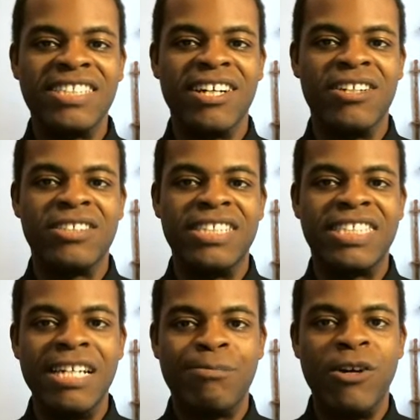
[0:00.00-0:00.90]
a
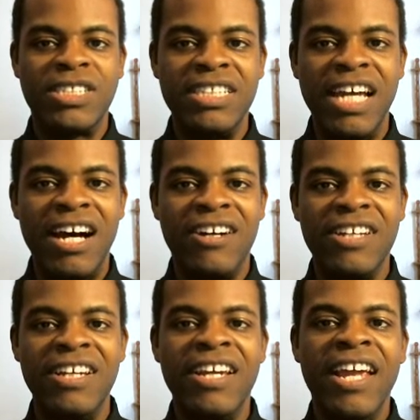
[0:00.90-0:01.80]
distinct
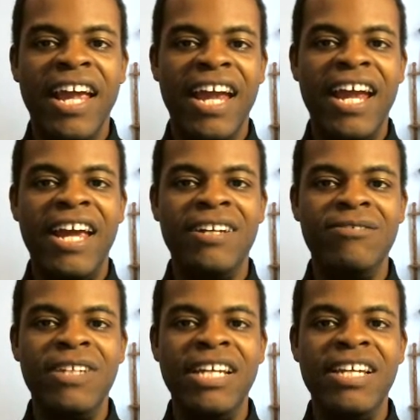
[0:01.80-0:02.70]
personality.
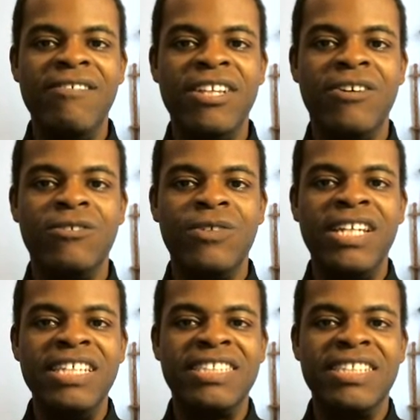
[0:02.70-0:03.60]
And even though
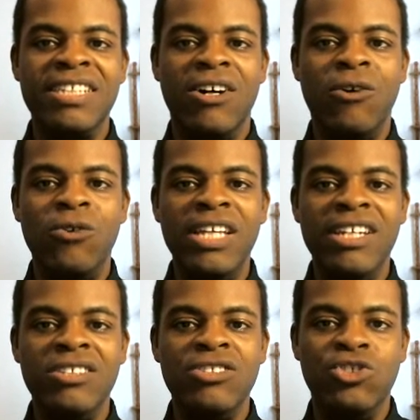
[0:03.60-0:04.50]
he's the
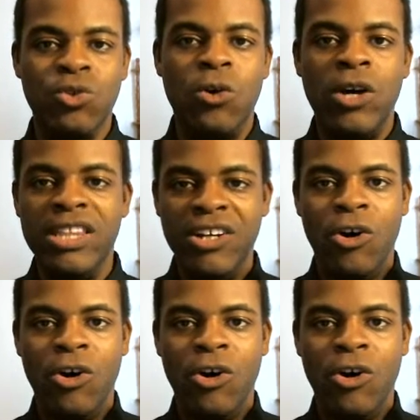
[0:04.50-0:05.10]
only droid,